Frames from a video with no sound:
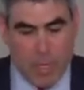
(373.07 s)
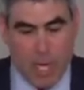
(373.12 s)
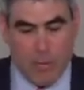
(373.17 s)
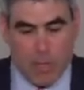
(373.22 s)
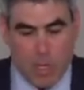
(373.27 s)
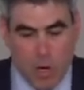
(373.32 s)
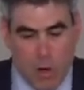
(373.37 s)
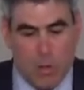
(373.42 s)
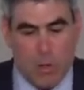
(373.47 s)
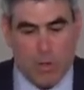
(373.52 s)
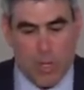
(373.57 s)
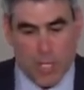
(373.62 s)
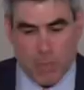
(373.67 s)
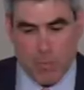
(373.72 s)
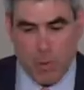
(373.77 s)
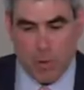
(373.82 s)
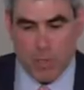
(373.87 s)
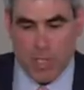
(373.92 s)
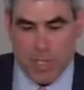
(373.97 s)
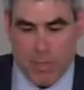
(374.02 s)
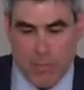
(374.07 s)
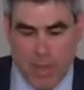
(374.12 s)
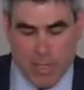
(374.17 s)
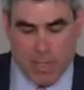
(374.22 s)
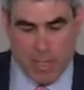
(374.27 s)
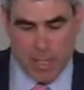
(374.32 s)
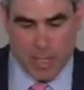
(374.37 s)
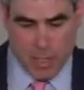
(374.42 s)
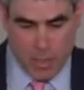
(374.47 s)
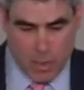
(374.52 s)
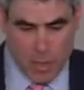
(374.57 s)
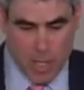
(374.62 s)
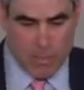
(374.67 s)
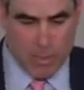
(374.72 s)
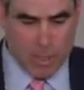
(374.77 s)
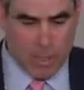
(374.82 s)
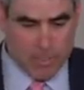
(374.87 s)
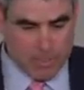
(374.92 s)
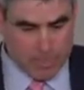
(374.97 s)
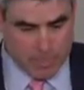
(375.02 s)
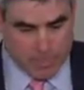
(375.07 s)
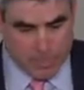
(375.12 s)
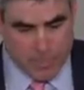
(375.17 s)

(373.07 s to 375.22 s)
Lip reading: but I'm told that sports is immensely enjoyable.